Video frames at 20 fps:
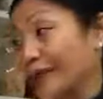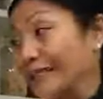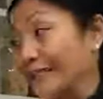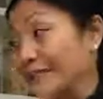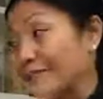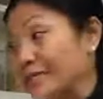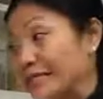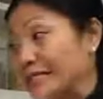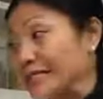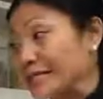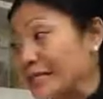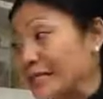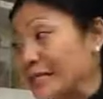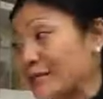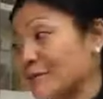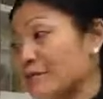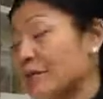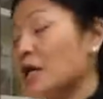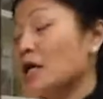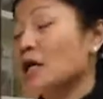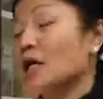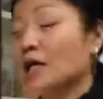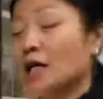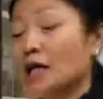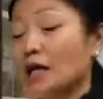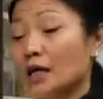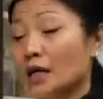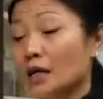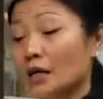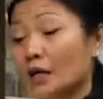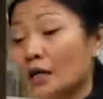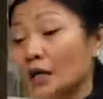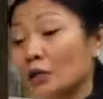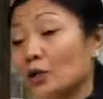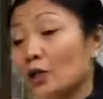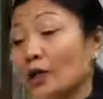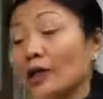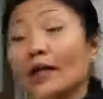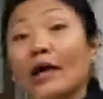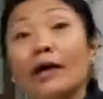In the meantime, you
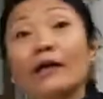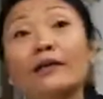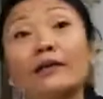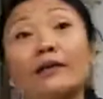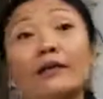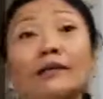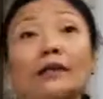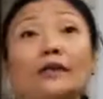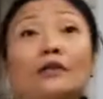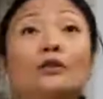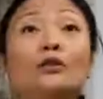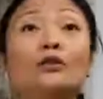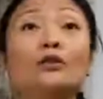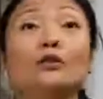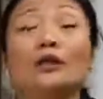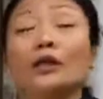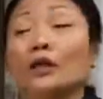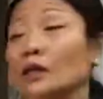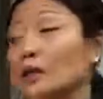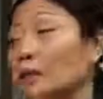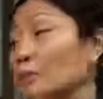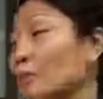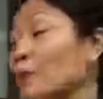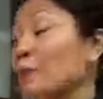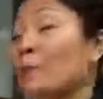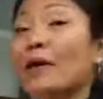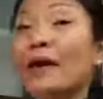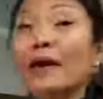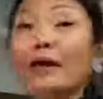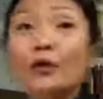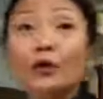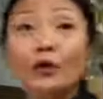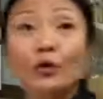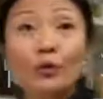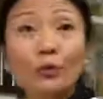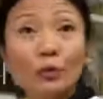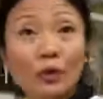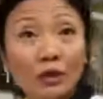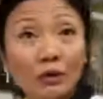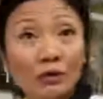can either prepare your
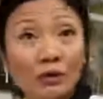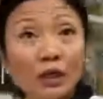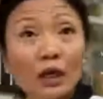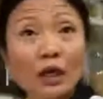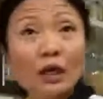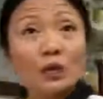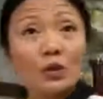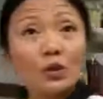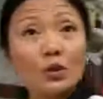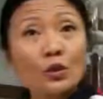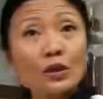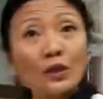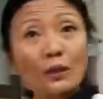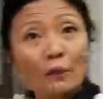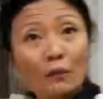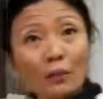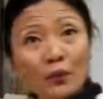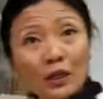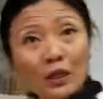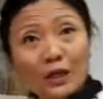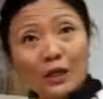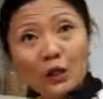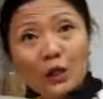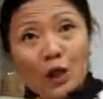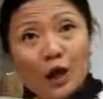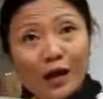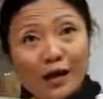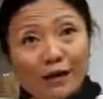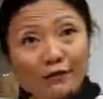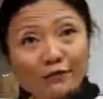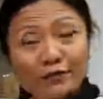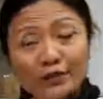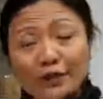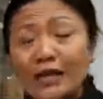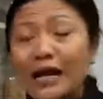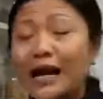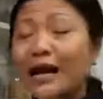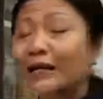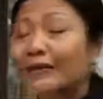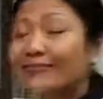grill, so you can preheat your oven
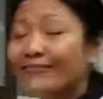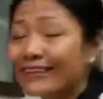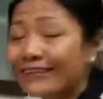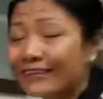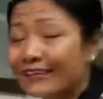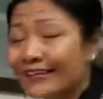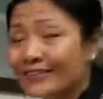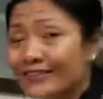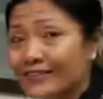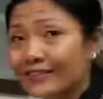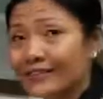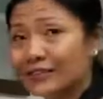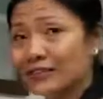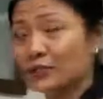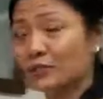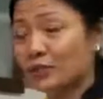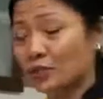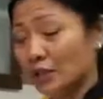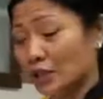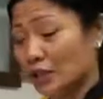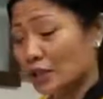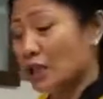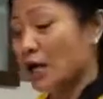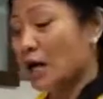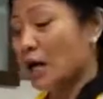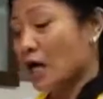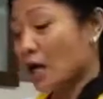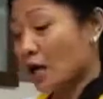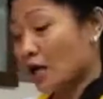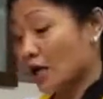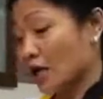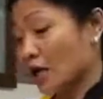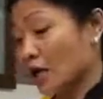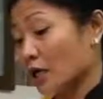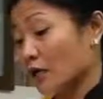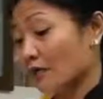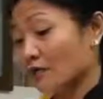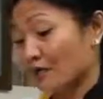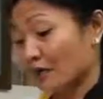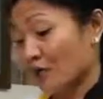180 degrees.
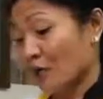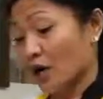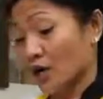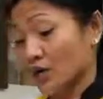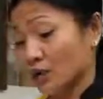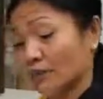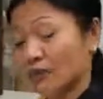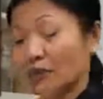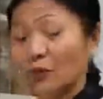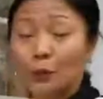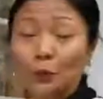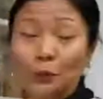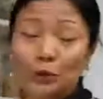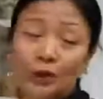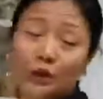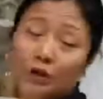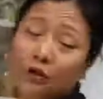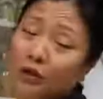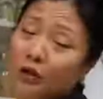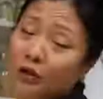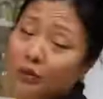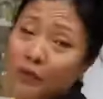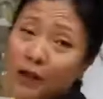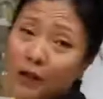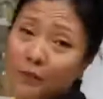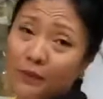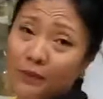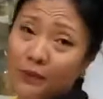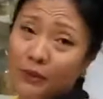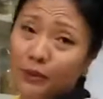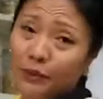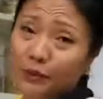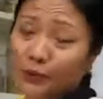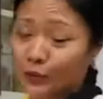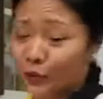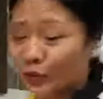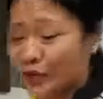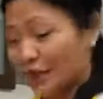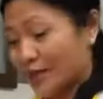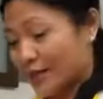If not, if you're putting it on a
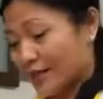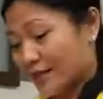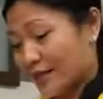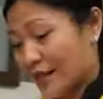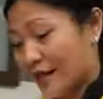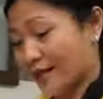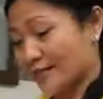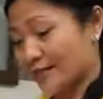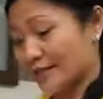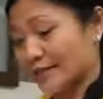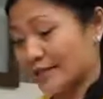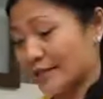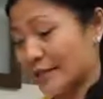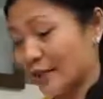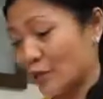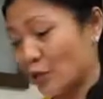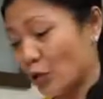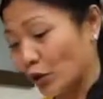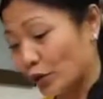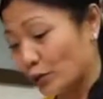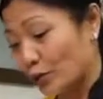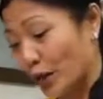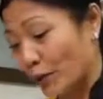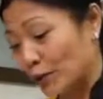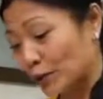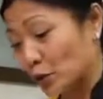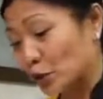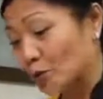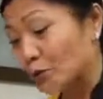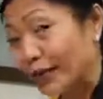barbecue, then this can go on a barbecue.